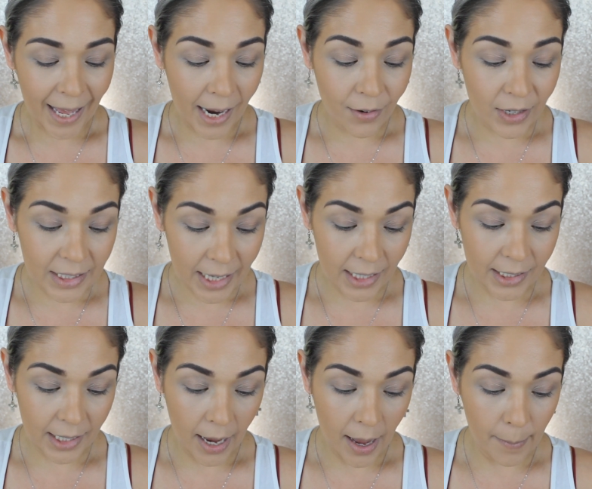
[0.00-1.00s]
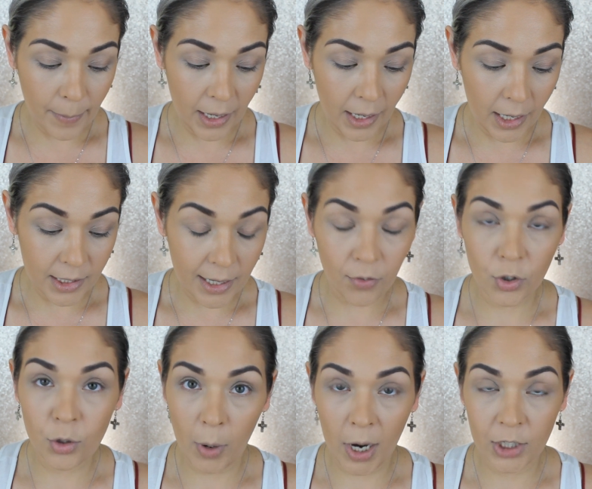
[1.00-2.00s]
and I was sent um, uh, several
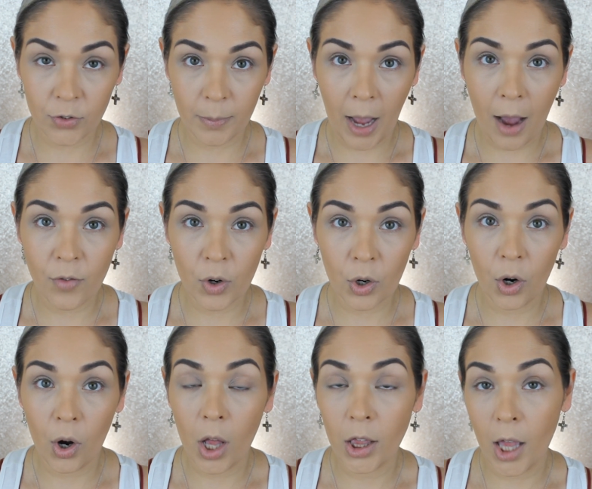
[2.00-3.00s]
new products from CoverGirl.